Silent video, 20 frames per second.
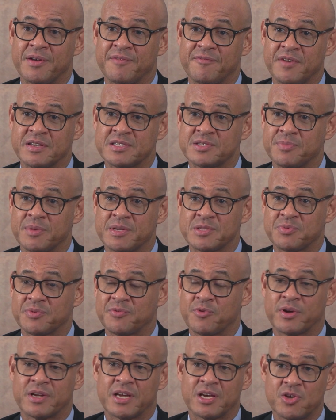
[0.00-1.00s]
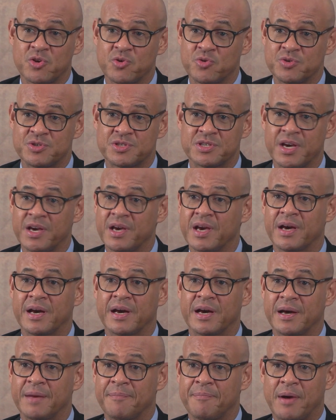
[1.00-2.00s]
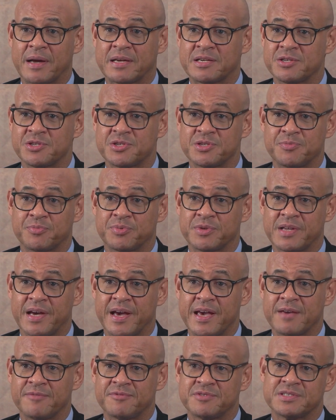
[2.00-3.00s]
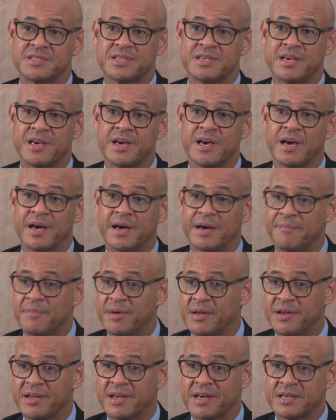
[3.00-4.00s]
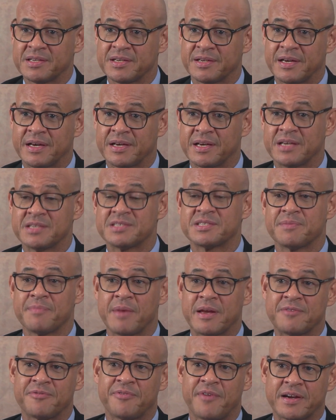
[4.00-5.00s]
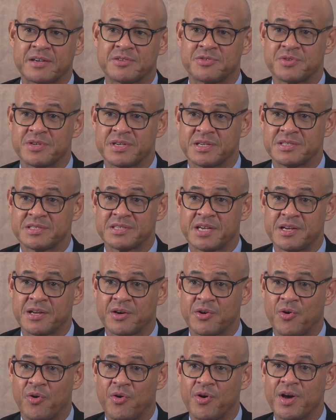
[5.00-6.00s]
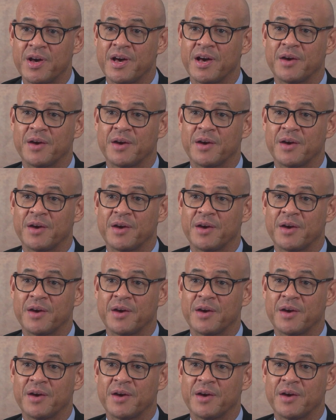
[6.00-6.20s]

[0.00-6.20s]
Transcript: investments. We've got a huge partnership with IFC, building a cement factory in Senegal.